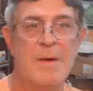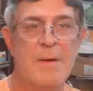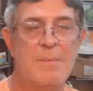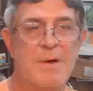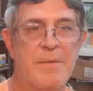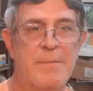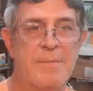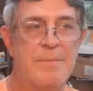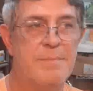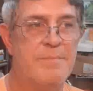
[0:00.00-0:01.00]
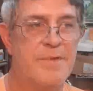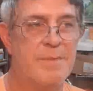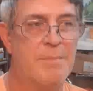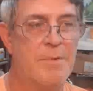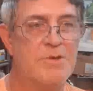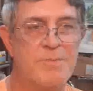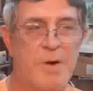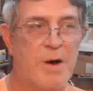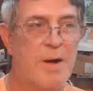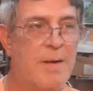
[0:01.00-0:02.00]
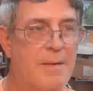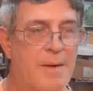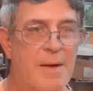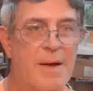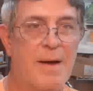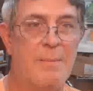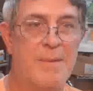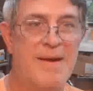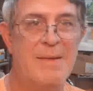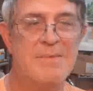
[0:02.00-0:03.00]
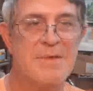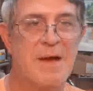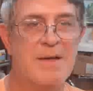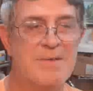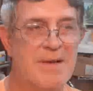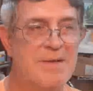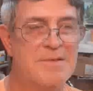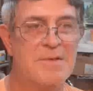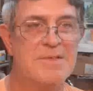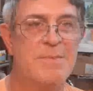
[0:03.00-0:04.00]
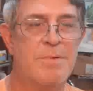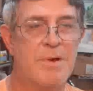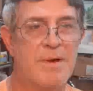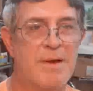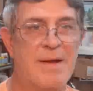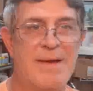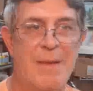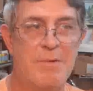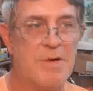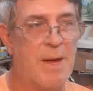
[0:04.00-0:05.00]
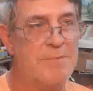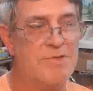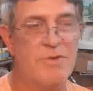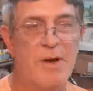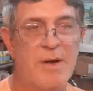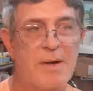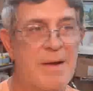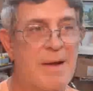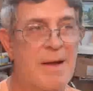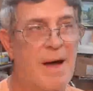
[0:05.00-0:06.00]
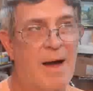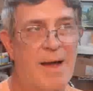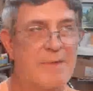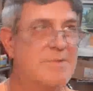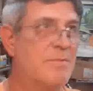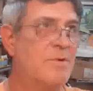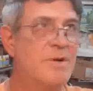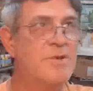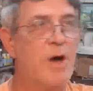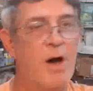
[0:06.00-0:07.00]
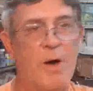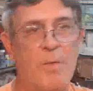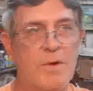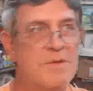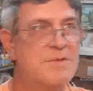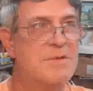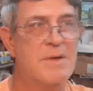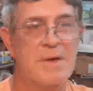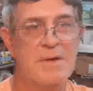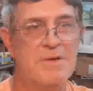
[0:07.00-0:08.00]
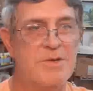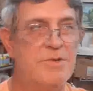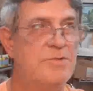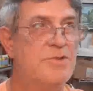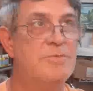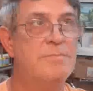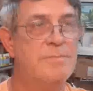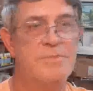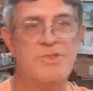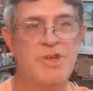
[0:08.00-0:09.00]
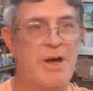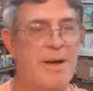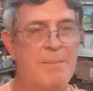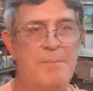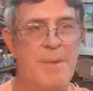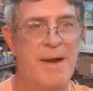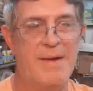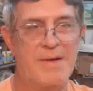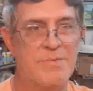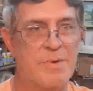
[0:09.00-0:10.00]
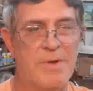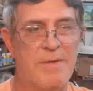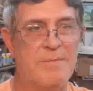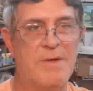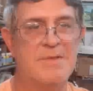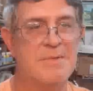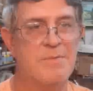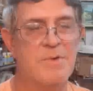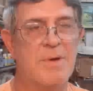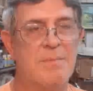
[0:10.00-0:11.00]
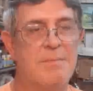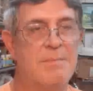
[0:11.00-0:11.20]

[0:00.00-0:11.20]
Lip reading: But for the most part, a medium-sized easel is plenty. A tabletop is great. I have some really tall ones to do giant paintings with. I've done some really